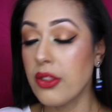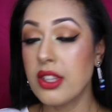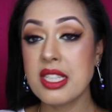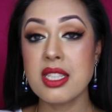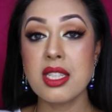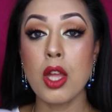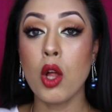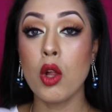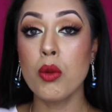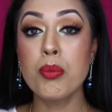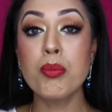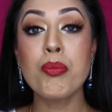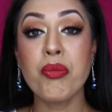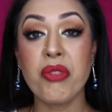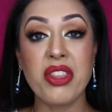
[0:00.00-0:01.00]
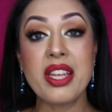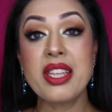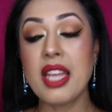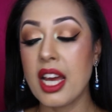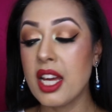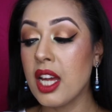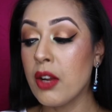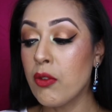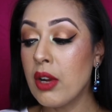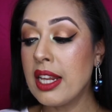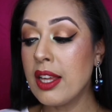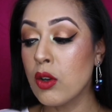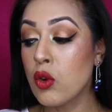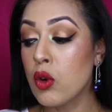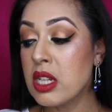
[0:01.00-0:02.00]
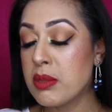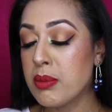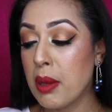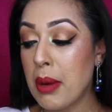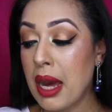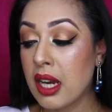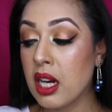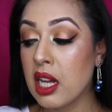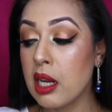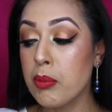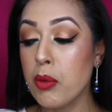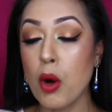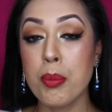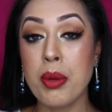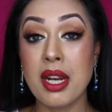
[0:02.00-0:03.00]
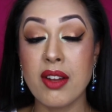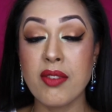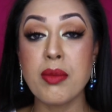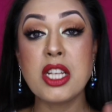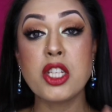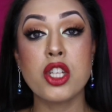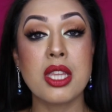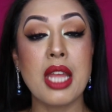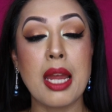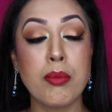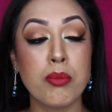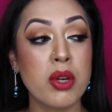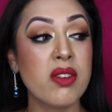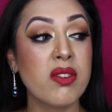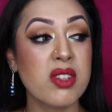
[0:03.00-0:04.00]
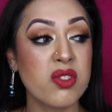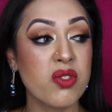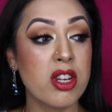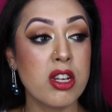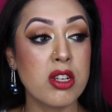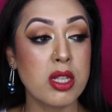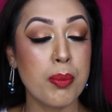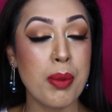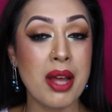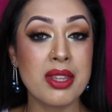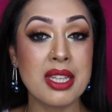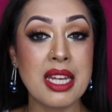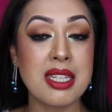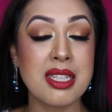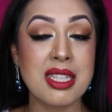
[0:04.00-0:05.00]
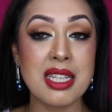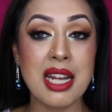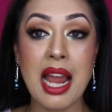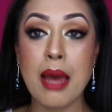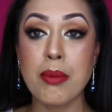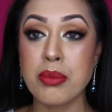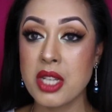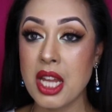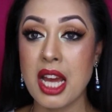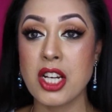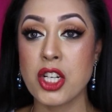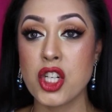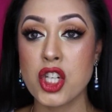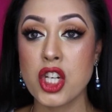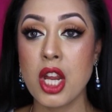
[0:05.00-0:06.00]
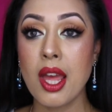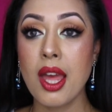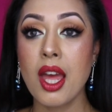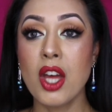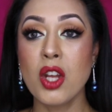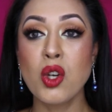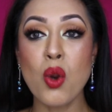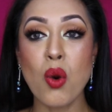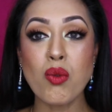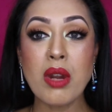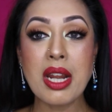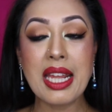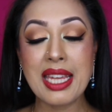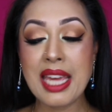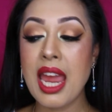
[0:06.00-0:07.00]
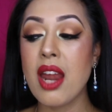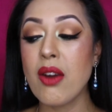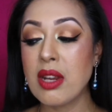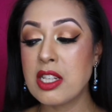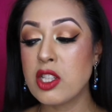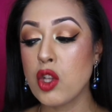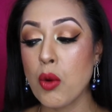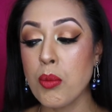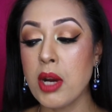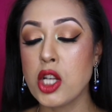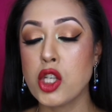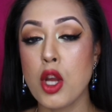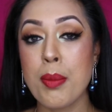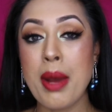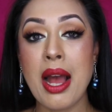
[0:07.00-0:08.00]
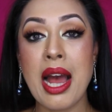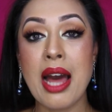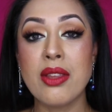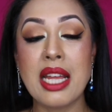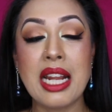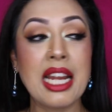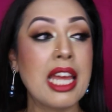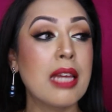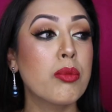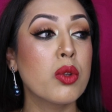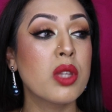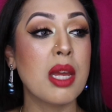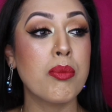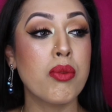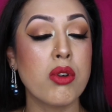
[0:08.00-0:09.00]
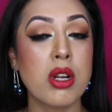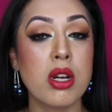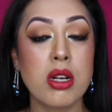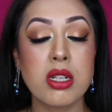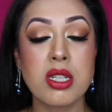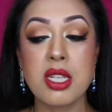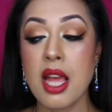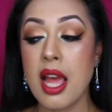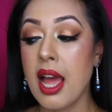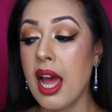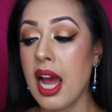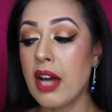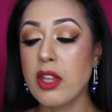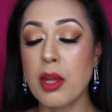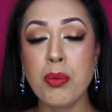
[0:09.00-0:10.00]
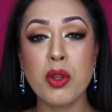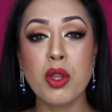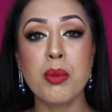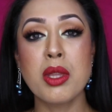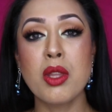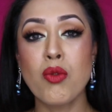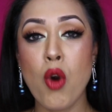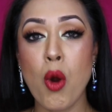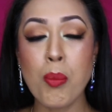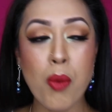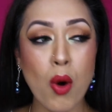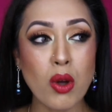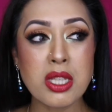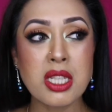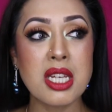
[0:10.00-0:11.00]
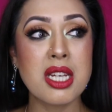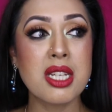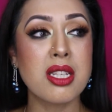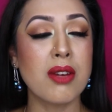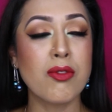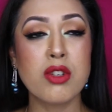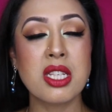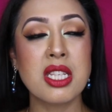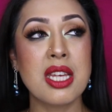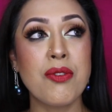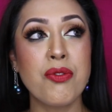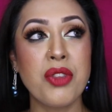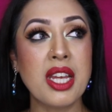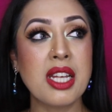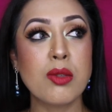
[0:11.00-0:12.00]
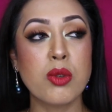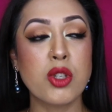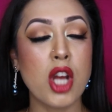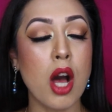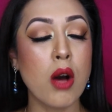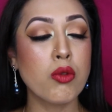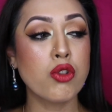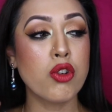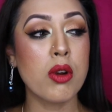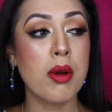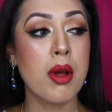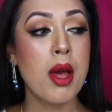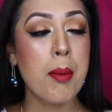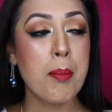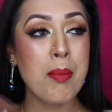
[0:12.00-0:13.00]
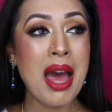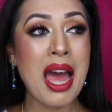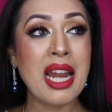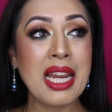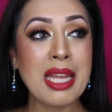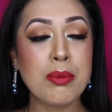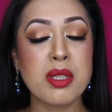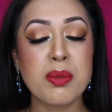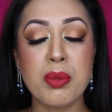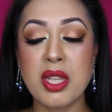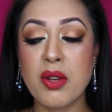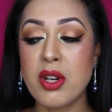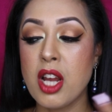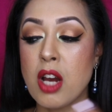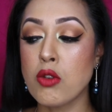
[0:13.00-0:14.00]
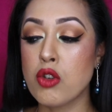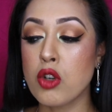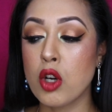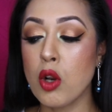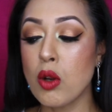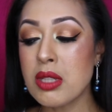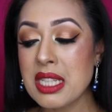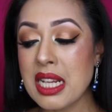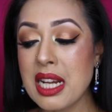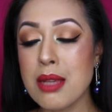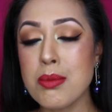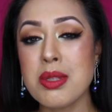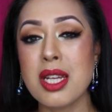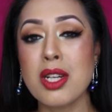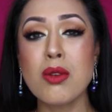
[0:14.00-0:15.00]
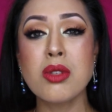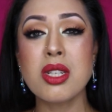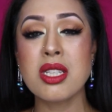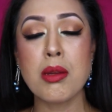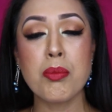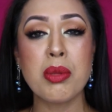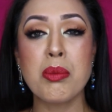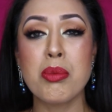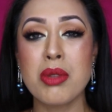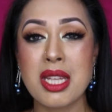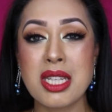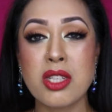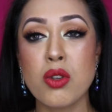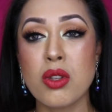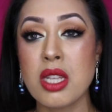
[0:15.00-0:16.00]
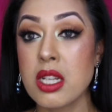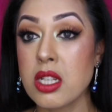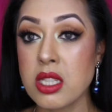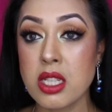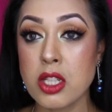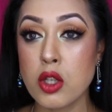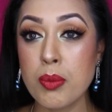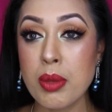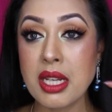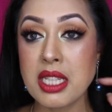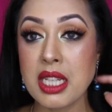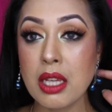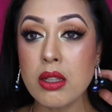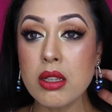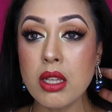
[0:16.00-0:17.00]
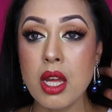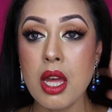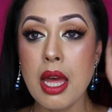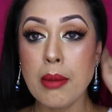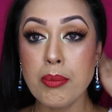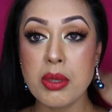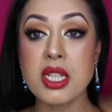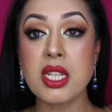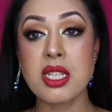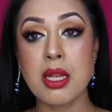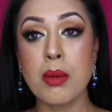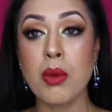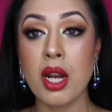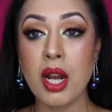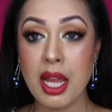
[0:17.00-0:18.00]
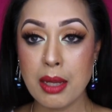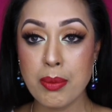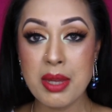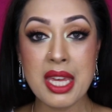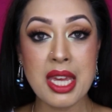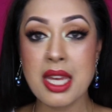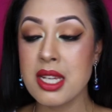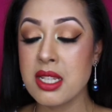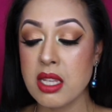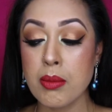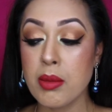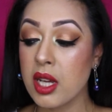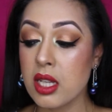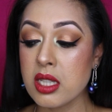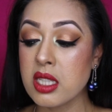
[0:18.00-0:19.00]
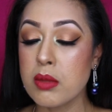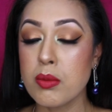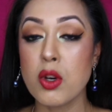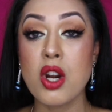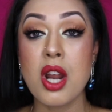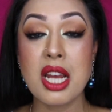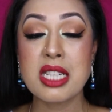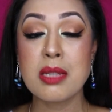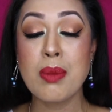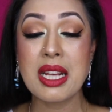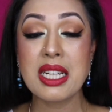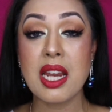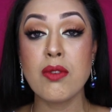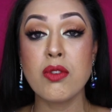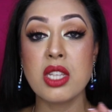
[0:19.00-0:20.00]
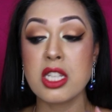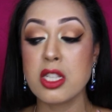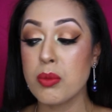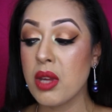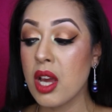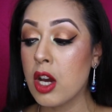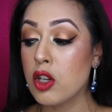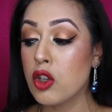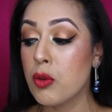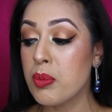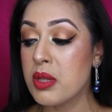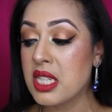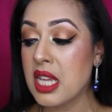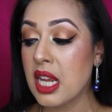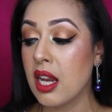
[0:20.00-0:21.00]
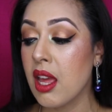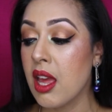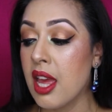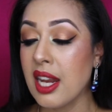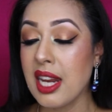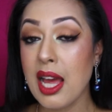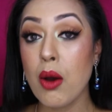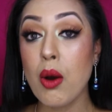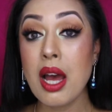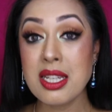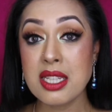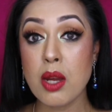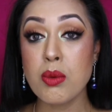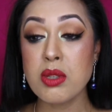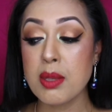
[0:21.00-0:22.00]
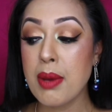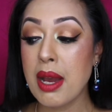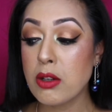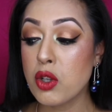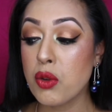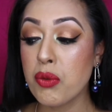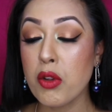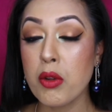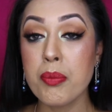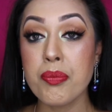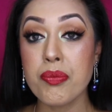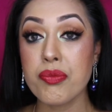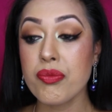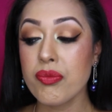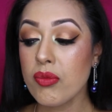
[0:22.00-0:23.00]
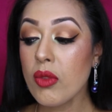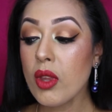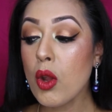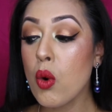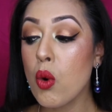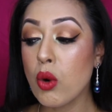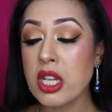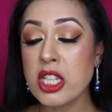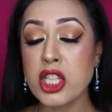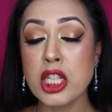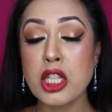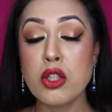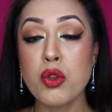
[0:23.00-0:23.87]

this is the whole thing that really annoys me about ColourPop, and I've mentioned that in previous videos about their slapdash not really caring so much about how they label their products, how they put them in the wrong boxes. I've received things which are ultra matte lips, but they're in ultra glossy lips. I know to some people that's not that, such a big deal, but to someone like me it is. I'm a customer and I expect everything to be 100%. Now, as I was about to film Will continue